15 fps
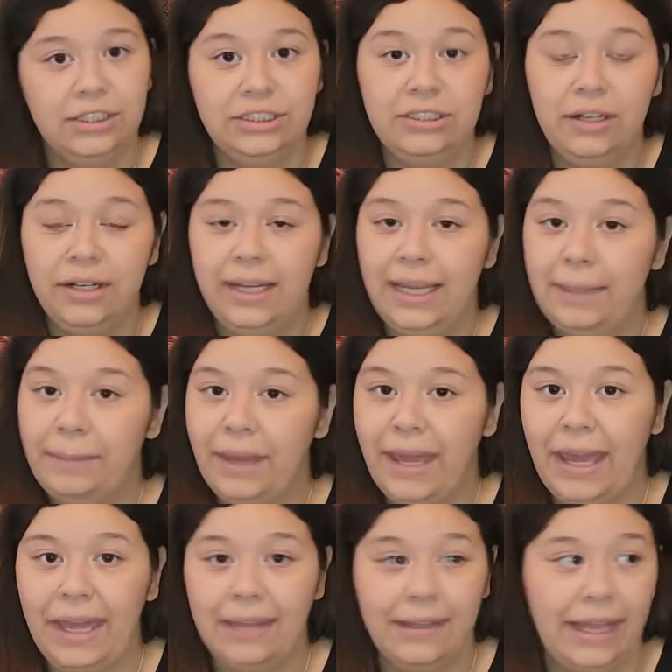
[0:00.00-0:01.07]
just on
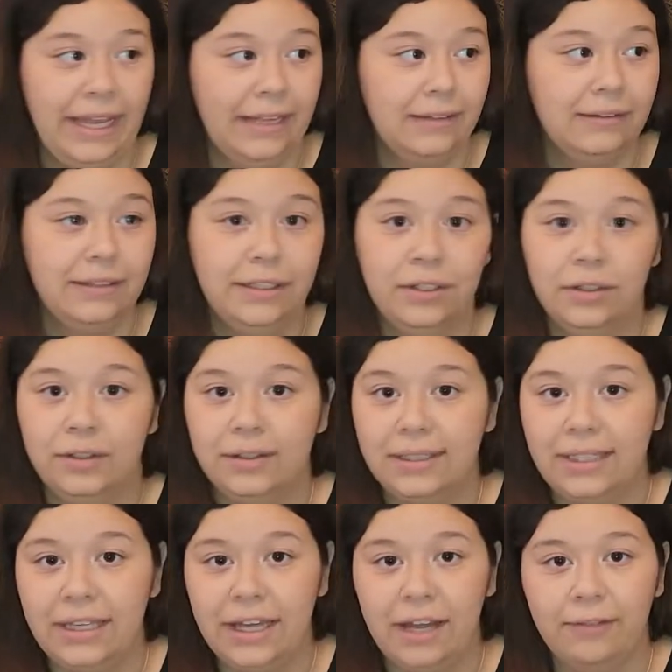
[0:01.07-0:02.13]
eBay, like
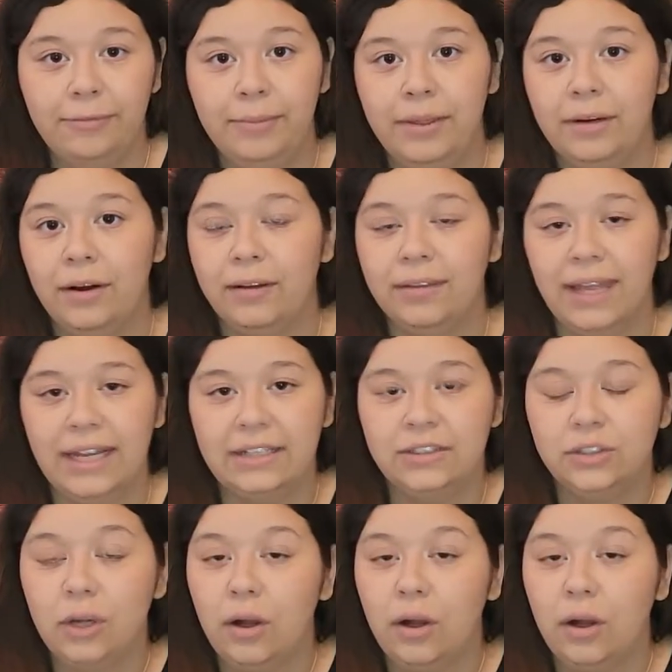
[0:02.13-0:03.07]
literally I've been on like